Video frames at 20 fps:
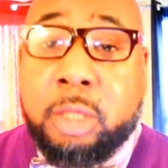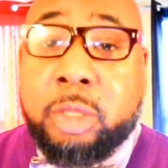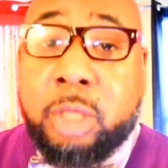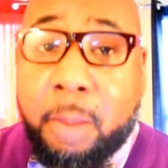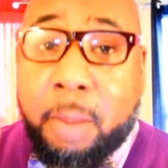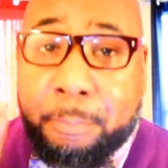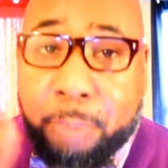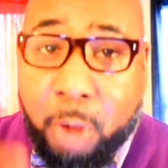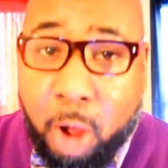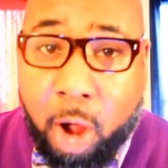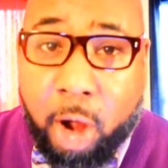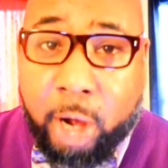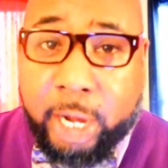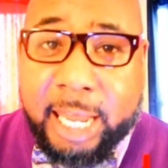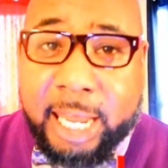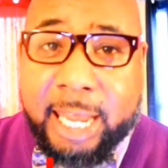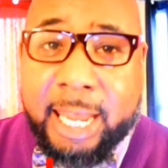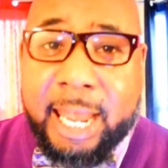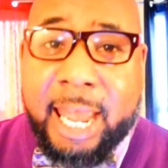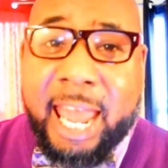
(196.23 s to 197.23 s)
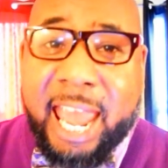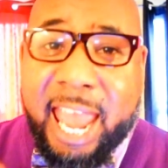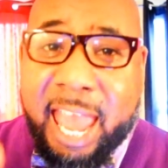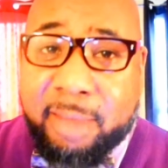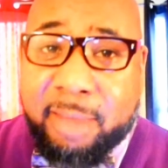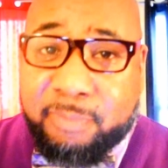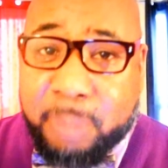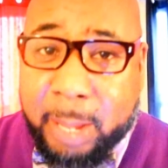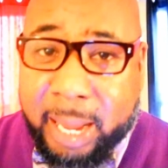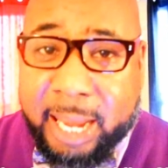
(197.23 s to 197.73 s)
The party
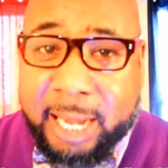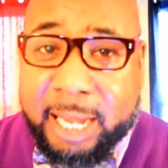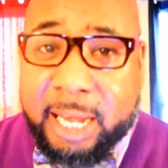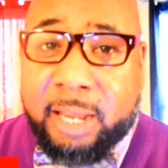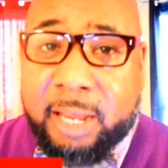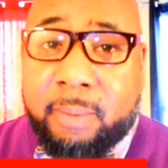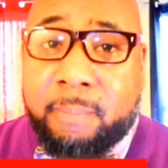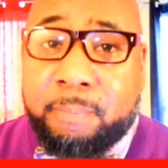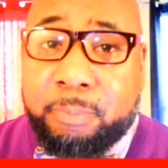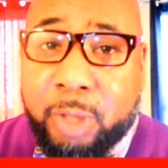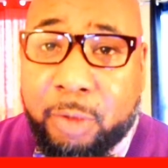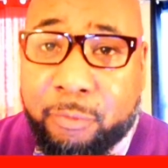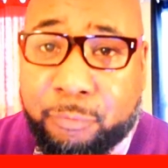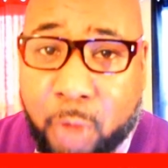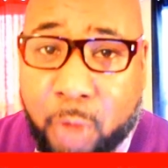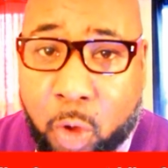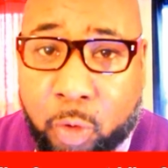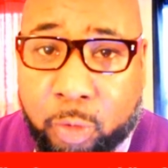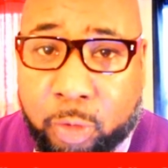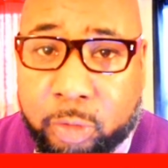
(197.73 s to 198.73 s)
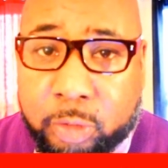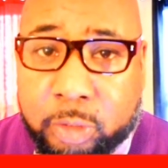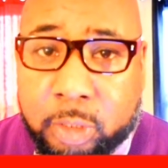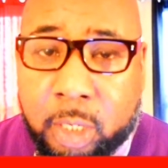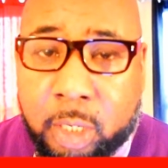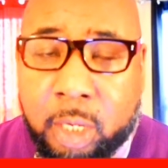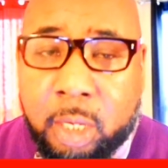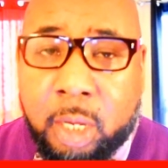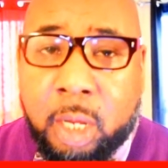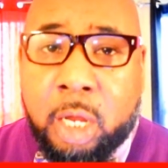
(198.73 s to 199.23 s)
abandoned the voters.